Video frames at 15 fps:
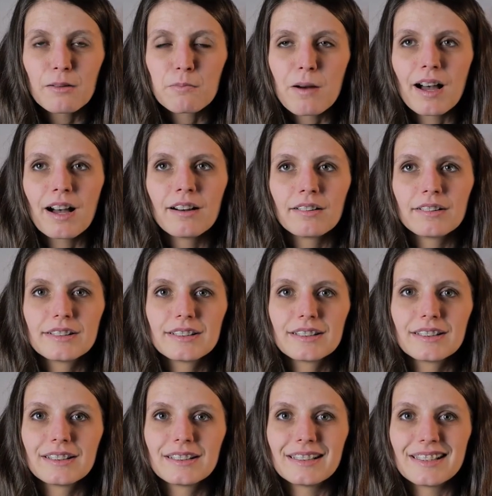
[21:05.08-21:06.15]
about
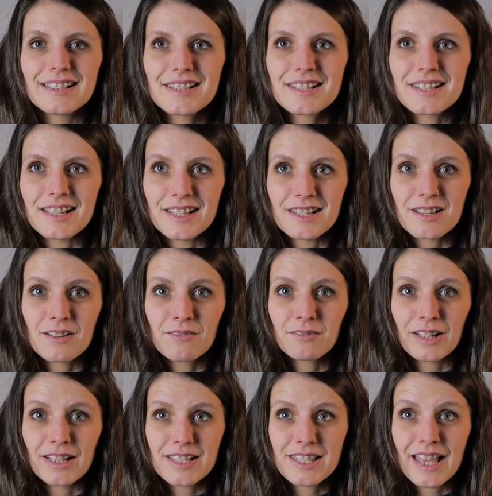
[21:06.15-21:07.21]
this season
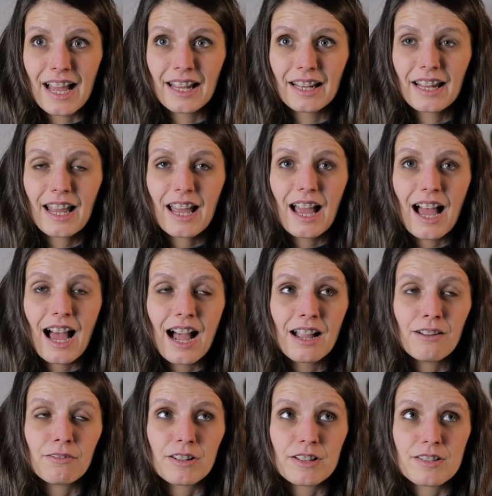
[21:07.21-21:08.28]
was that
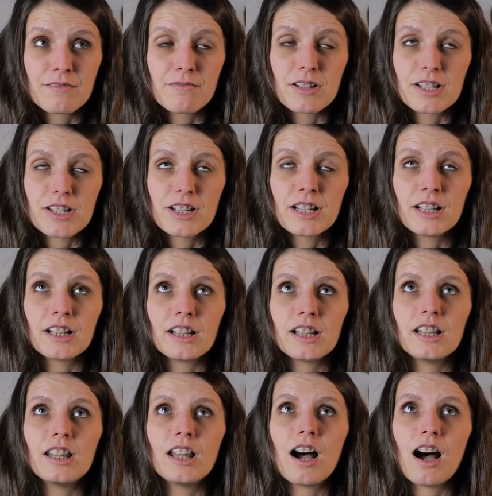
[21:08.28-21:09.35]
I was watching a
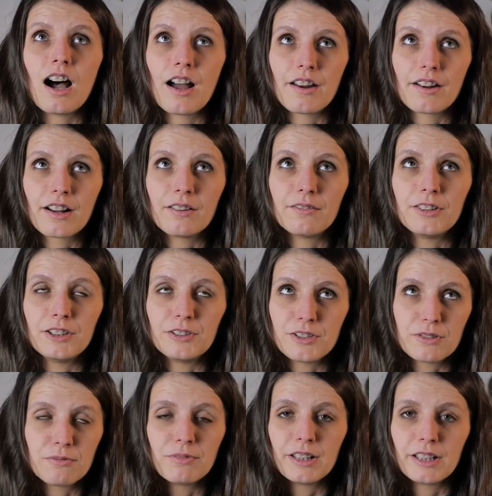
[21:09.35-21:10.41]
lot of
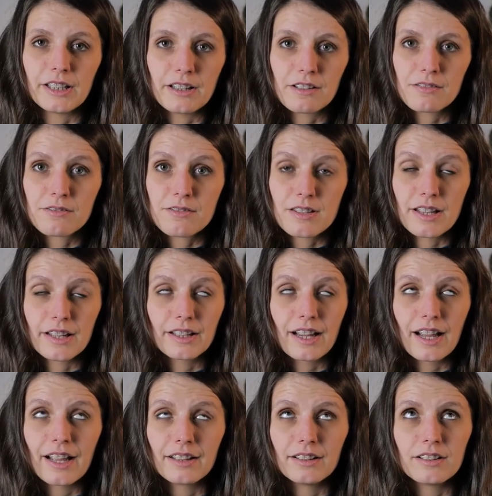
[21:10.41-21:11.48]
YouTube videos. Like,
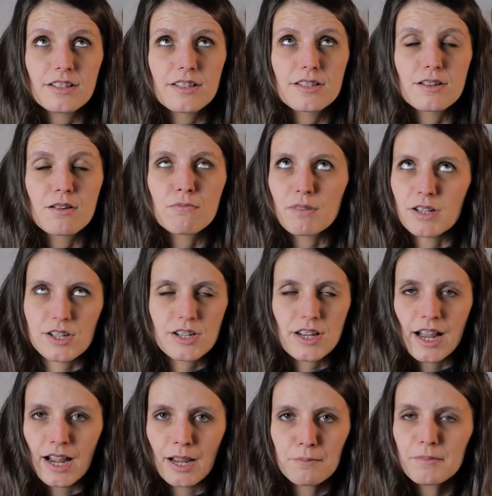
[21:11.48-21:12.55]
I had so much
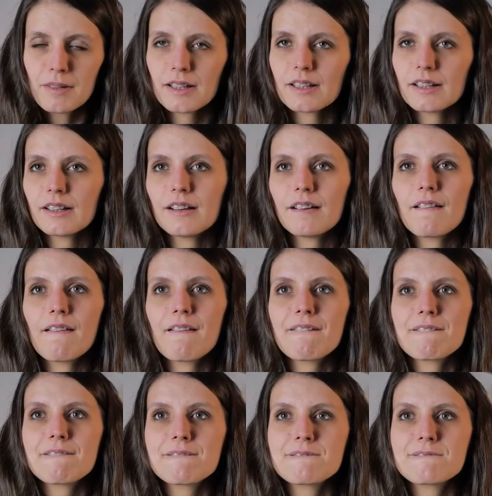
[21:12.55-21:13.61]
time
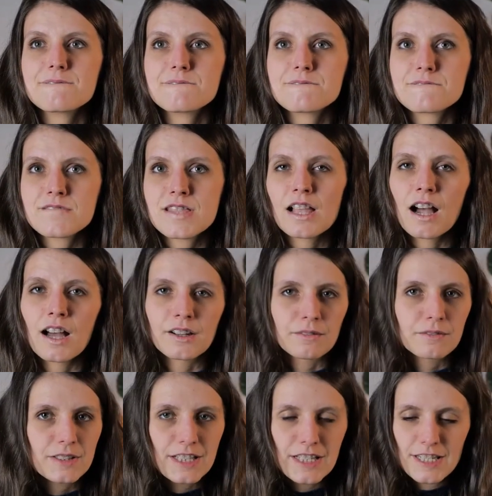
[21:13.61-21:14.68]
lot
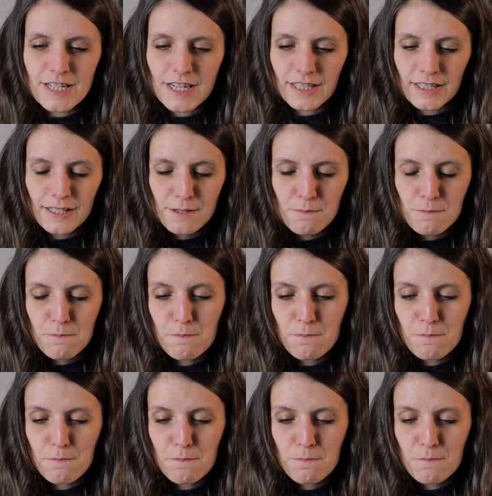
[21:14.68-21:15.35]
of teachings.